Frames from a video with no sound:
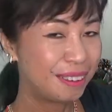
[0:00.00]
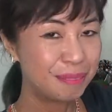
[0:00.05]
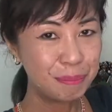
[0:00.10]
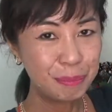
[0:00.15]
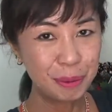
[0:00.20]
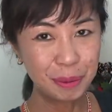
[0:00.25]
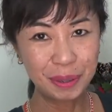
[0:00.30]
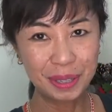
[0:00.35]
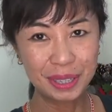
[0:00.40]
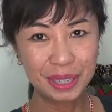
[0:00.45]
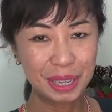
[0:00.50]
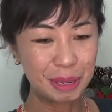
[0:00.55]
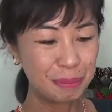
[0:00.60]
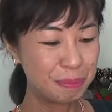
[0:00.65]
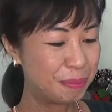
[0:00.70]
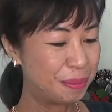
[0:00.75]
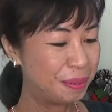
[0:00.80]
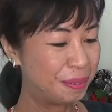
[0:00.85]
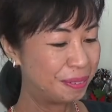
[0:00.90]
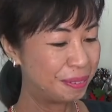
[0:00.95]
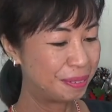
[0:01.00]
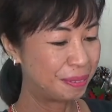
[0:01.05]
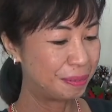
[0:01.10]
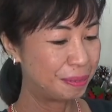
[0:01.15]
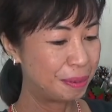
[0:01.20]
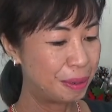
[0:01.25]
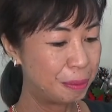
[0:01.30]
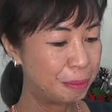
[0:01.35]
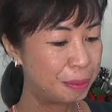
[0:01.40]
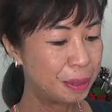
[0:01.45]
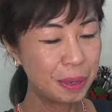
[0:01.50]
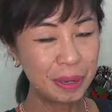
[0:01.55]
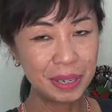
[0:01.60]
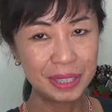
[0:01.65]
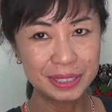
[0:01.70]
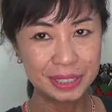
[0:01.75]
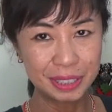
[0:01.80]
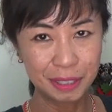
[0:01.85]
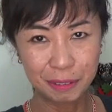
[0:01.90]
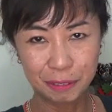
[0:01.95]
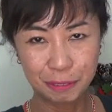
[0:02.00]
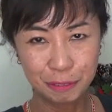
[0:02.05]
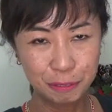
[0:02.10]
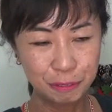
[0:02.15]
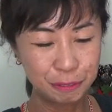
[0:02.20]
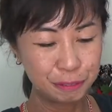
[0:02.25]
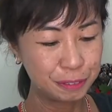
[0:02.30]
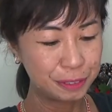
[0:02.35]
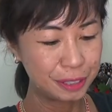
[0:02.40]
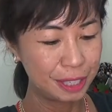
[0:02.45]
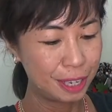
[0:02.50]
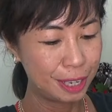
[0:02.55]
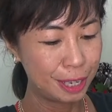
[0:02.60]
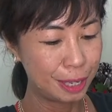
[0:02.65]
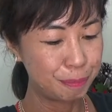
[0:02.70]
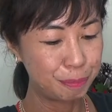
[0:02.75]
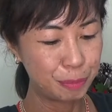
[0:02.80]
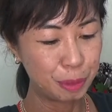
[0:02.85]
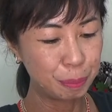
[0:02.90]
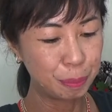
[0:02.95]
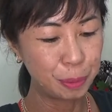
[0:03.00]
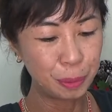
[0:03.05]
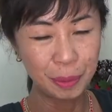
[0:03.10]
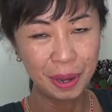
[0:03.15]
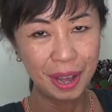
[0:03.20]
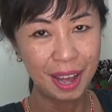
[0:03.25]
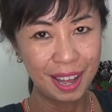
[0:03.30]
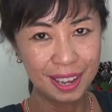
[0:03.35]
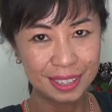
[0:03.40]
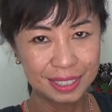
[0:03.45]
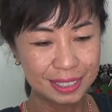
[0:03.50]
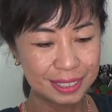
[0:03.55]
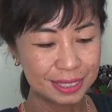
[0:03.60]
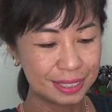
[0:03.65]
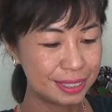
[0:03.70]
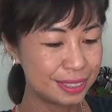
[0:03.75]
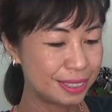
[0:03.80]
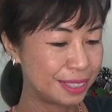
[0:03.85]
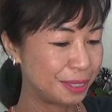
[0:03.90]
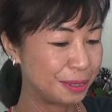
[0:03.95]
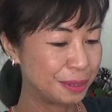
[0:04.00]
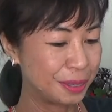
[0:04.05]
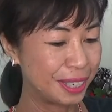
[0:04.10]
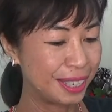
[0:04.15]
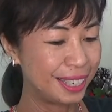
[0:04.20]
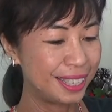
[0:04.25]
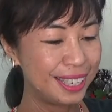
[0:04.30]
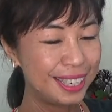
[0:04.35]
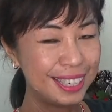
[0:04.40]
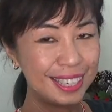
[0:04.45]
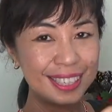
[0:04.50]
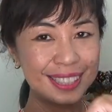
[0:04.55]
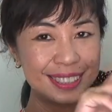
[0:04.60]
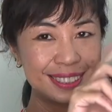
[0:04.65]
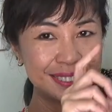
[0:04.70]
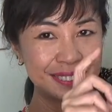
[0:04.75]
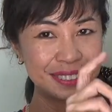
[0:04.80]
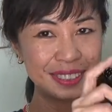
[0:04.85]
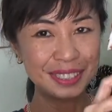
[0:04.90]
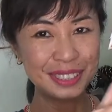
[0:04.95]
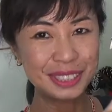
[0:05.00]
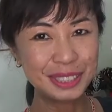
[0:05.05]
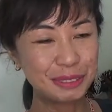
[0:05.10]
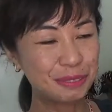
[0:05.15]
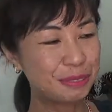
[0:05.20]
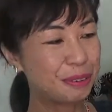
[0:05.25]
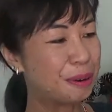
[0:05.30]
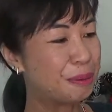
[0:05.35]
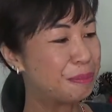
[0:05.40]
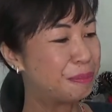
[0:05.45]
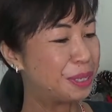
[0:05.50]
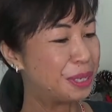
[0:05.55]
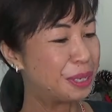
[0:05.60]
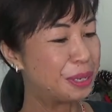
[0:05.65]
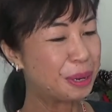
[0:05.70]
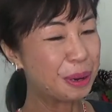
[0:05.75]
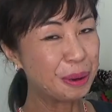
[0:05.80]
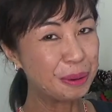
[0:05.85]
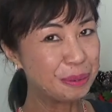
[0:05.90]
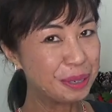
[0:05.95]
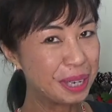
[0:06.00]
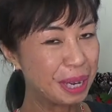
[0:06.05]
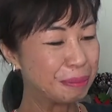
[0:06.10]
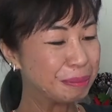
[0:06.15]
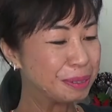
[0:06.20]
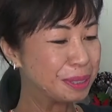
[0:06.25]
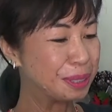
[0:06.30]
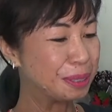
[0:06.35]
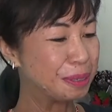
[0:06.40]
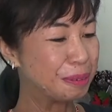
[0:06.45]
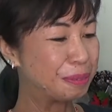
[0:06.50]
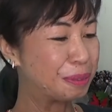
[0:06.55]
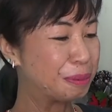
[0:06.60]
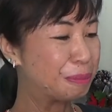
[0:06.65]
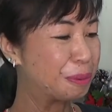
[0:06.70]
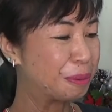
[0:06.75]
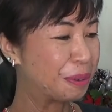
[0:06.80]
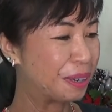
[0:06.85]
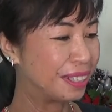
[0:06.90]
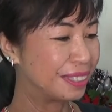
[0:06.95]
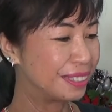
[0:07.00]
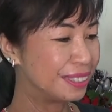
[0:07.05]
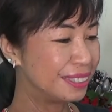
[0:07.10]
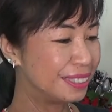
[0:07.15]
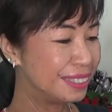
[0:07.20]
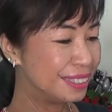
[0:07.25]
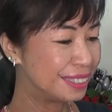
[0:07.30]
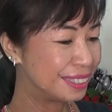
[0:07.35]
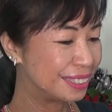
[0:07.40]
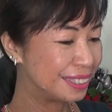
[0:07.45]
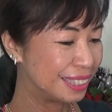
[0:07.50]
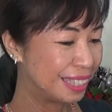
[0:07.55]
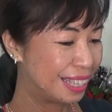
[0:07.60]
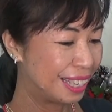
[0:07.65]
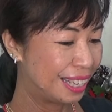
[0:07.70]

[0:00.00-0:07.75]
book club. We call ourselves the Book Huggers, okay? So this is from the co-captain of the Book Huggers